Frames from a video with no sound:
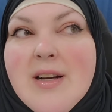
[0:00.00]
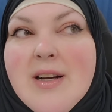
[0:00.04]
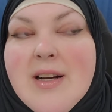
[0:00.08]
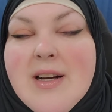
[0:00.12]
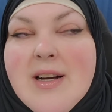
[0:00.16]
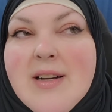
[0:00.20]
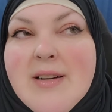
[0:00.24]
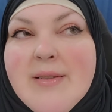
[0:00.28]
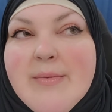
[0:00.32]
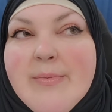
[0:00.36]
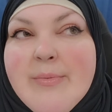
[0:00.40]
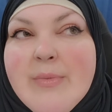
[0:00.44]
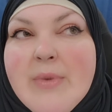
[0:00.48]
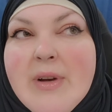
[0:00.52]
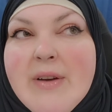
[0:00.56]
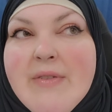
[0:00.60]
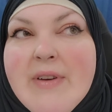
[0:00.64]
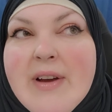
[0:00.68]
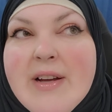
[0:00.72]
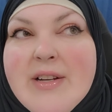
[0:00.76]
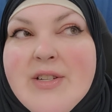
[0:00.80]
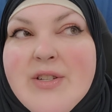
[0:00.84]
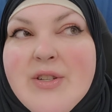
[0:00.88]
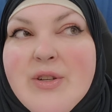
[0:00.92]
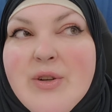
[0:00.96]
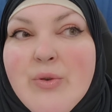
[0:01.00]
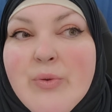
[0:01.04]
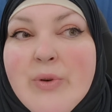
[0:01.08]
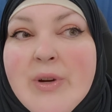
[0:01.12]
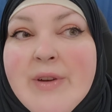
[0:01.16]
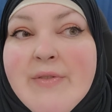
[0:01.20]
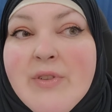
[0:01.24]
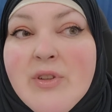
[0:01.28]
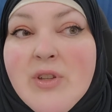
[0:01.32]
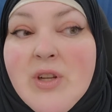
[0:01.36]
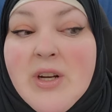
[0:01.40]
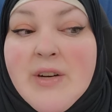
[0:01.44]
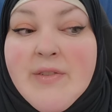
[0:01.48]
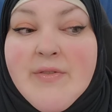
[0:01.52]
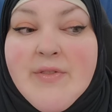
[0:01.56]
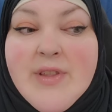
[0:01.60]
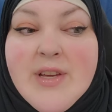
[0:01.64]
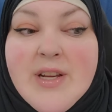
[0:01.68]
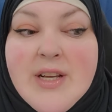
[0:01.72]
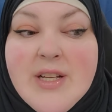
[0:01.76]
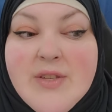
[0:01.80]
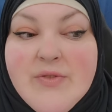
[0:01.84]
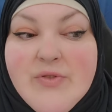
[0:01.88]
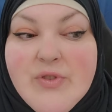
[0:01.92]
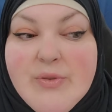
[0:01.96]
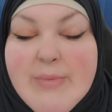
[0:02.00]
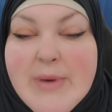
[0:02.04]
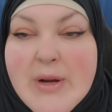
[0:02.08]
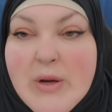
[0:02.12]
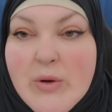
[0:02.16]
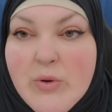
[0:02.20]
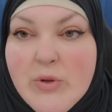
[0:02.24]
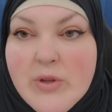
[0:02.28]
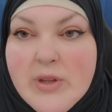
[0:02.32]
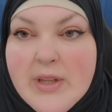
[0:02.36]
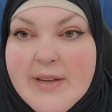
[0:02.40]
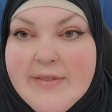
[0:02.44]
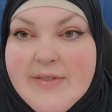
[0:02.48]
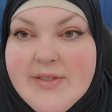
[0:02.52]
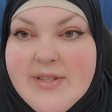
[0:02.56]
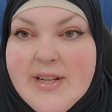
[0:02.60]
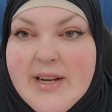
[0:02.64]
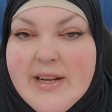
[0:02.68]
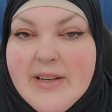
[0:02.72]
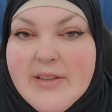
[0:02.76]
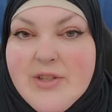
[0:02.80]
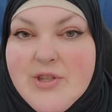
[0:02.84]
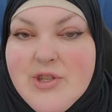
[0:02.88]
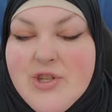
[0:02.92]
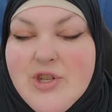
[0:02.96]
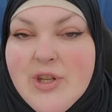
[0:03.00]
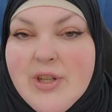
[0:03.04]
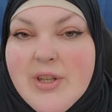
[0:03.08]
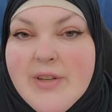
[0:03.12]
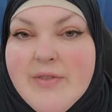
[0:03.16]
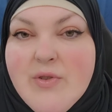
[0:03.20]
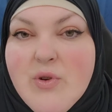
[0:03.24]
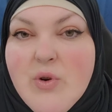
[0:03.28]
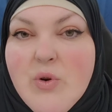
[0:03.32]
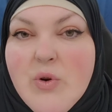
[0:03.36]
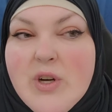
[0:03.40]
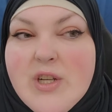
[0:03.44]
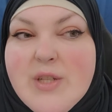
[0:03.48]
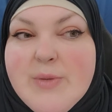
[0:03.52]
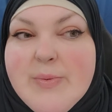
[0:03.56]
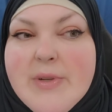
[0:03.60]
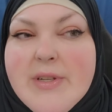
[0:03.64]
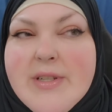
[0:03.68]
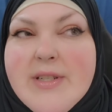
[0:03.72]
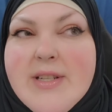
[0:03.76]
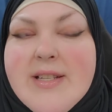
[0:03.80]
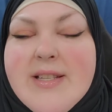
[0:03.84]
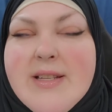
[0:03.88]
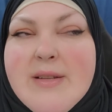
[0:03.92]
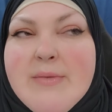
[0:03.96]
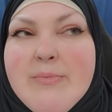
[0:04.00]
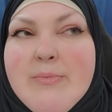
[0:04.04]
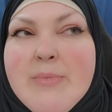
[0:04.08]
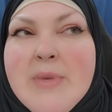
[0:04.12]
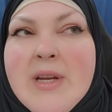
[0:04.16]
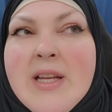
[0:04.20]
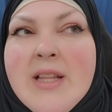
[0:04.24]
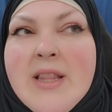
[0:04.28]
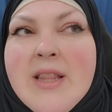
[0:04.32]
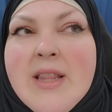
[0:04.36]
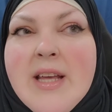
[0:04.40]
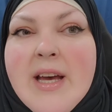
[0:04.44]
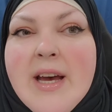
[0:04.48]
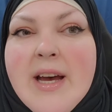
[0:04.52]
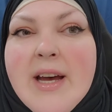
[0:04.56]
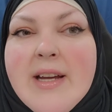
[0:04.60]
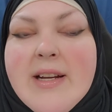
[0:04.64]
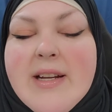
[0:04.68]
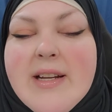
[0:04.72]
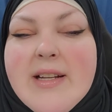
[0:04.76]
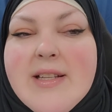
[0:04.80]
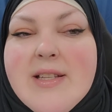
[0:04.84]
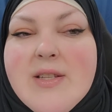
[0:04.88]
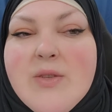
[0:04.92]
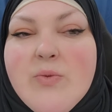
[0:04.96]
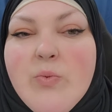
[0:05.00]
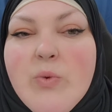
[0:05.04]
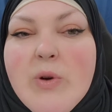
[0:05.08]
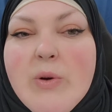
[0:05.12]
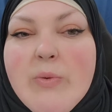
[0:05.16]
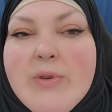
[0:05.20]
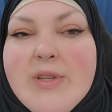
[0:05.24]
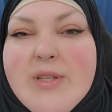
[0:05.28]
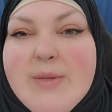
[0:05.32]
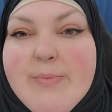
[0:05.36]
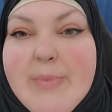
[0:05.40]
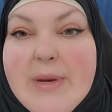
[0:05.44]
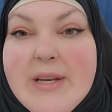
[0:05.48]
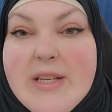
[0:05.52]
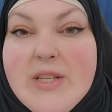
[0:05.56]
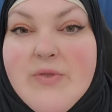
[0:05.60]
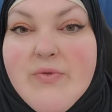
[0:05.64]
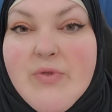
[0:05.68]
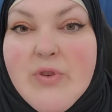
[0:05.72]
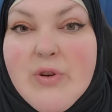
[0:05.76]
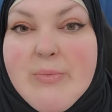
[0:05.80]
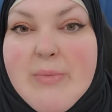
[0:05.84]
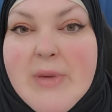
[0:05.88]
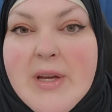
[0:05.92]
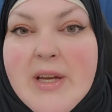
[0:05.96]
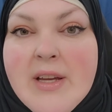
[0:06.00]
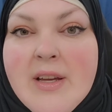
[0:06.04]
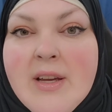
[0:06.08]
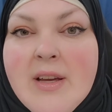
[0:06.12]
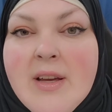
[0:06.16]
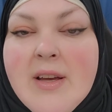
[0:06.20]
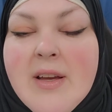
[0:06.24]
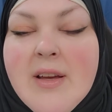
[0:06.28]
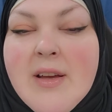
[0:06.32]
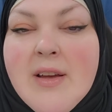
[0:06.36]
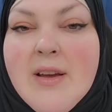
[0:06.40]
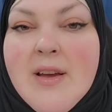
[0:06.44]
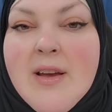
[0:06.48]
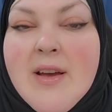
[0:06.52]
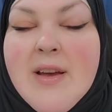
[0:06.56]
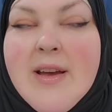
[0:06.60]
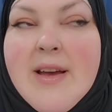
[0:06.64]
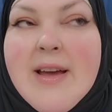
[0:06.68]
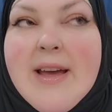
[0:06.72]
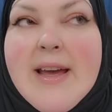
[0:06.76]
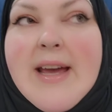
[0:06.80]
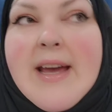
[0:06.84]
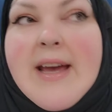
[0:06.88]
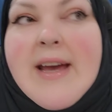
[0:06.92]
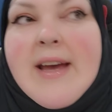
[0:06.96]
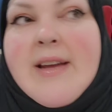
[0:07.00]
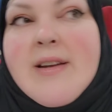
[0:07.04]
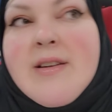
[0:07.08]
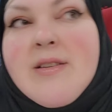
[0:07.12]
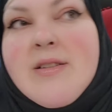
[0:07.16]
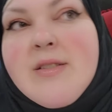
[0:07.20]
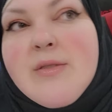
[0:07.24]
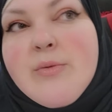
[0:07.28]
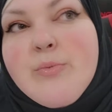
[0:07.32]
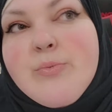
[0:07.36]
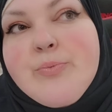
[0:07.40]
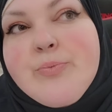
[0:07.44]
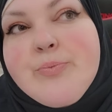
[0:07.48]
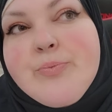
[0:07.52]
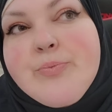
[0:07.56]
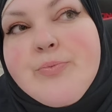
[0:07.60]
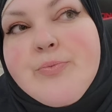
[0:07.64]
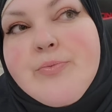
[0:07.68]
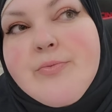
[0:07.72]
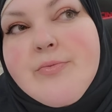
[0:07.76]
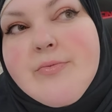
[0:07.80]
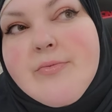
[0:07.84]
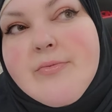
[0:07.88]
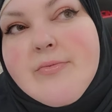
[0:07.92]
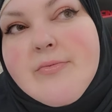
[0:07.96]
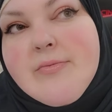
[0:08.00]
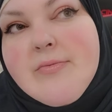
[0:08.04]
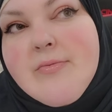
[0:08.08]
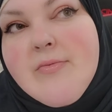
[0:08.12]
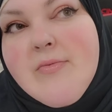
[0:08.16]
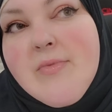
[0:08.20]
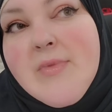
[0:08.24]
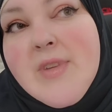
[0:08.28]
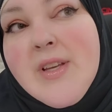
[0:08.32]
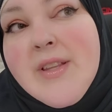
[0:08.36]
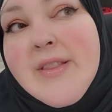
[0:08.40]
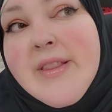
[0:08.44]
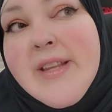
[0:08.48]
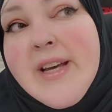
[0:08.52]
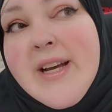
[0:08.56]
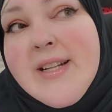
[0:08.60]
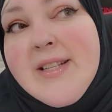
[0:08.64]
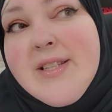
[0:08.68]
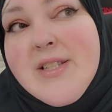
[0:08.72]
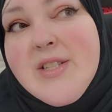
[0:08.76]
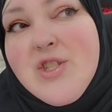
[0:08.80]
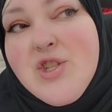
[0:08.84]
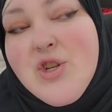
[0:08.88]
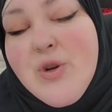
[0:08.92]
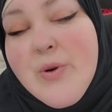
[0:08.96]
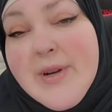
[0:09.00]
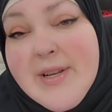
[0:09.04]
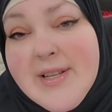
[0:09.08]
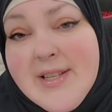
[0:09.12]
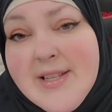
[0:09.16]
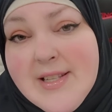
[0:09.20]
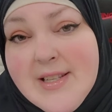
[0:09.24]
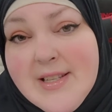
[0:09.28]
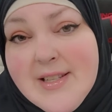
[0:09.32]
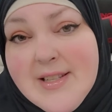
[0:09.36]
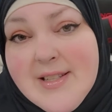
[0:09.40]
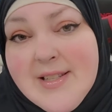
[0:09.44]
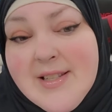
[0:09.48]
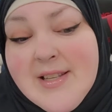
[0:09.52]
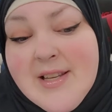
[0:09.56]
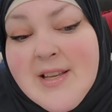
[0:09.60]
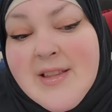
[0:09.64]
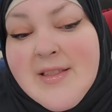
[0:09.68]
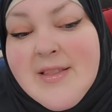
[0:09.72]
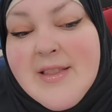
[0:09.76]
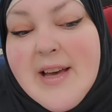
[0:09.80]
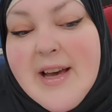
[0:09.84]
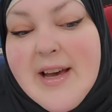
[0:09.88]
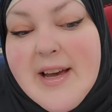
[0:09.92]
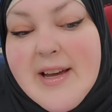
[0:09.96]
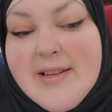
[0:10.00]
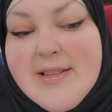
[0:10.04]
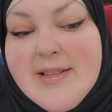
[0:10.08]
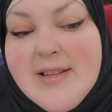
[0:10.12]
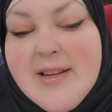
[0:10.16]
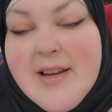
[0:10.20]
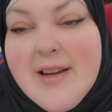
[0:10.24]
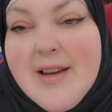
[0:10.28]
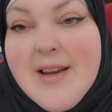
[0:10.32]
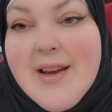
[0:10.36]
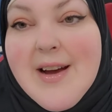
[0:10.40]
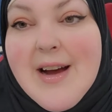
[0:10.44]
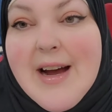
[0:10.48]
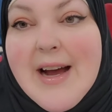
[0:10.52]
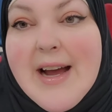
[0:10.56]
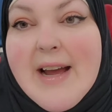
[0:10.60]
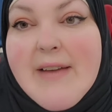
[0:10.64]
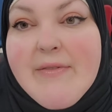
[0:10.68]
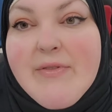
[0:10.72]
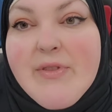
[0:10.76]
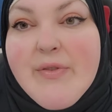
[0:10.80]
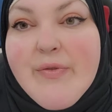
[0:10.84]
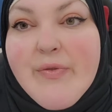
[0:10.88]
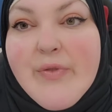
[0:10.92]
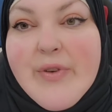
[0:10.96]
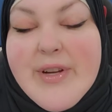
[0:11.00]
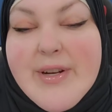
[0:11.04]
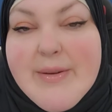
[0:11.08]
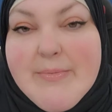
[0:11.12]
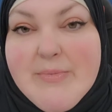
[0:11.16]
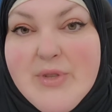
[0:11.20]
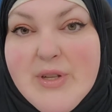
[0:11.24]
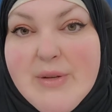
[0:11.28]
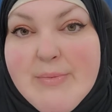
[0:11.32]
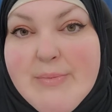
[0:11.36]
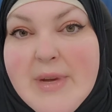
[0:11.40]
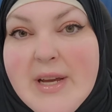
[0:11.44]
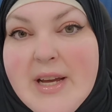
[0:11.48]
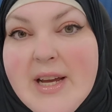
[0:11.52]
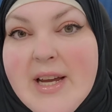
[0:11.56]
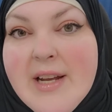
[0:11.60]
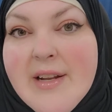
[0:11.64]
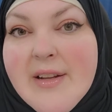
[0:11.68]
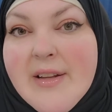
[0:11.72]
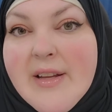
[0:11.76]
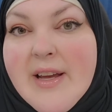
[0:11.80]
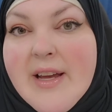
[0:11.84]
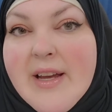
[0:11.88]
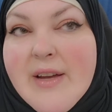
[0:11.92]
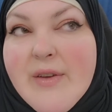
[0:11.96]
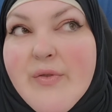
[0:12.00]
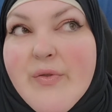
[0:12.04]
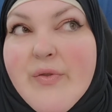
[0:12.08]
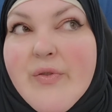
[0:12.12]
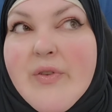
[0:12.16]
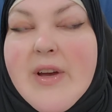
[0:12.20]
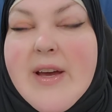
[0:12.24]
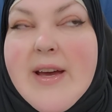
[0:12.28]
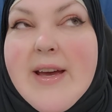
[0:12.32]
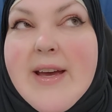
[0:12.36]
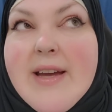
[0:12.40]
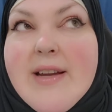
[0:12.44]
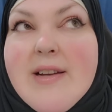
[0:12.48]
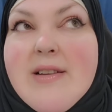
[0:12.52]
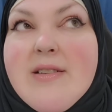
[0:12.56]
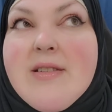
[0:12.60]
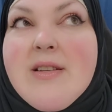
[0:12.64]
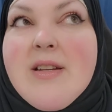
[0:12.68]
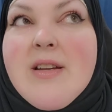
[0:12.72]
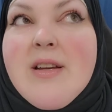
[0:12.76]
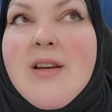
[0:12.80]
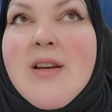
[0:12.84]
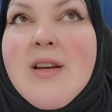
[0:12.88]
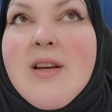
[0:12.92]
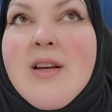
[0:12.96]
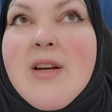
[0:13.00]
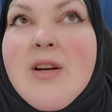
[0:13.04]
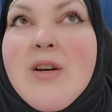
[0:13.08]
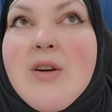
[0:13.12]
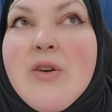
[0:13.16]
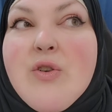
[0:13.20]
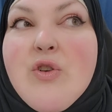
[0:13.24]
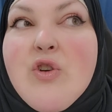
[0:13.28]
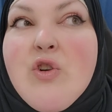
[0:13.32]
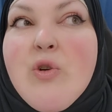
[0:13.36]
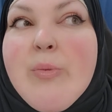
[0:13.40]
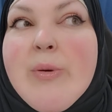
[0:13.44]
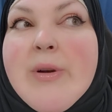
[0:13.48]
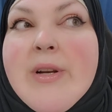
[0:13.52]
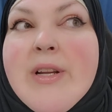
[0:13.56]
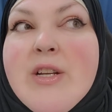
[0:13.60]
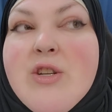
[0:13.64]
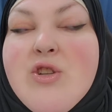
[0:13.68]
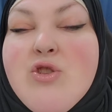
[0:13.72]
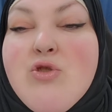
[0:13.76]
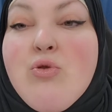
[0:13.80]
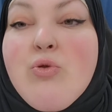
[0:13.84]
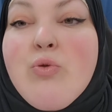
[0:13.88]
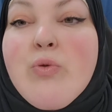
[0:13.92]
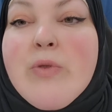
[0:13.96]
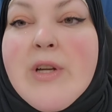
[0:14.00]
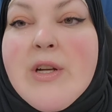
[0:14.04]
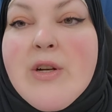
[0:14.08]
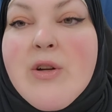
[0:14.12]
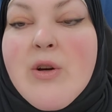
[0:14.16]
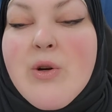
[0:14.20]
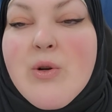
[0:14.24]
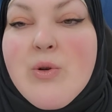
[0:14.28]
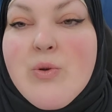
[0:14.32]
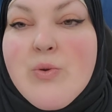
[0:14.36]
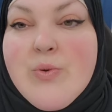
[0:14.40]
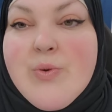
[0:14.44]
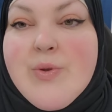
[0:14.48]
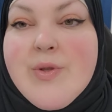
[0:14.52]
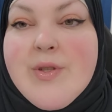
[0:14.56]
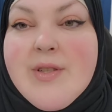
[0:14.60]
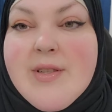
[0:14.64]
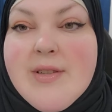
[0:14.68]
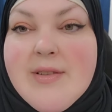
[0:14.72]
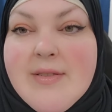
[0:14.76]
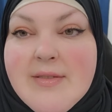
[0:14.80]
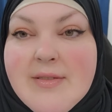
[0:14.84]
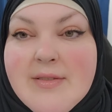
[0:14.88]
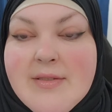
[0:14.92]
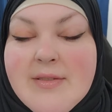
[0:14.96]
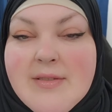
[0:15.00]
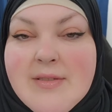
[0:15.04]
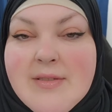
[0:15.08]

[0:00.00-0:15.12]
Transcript: I've had to grieve a lot of things from my old lifestyle, sure, of course, but it doesn't mean that it's what was best for me. And that's choices that I have the freedom to make in life. And nobody truly knows